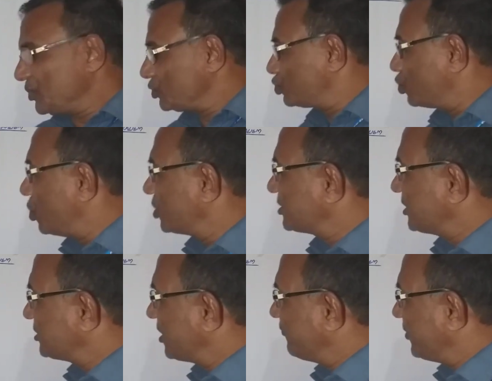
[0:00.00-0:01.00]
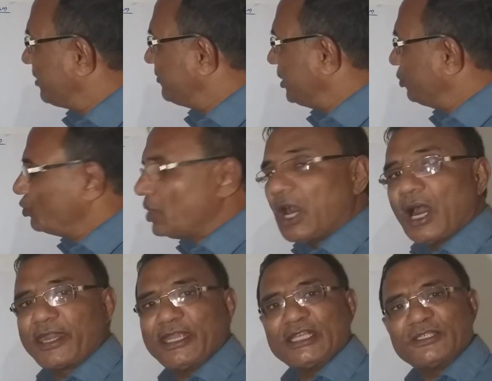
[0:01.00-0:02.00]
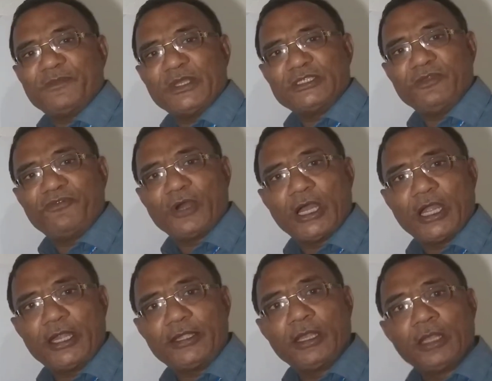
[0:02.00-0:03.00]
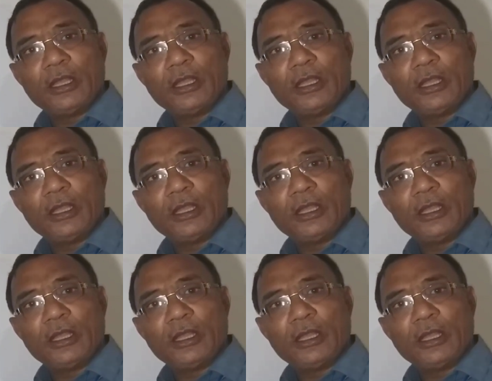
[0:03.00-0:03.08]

sources of revenue are specified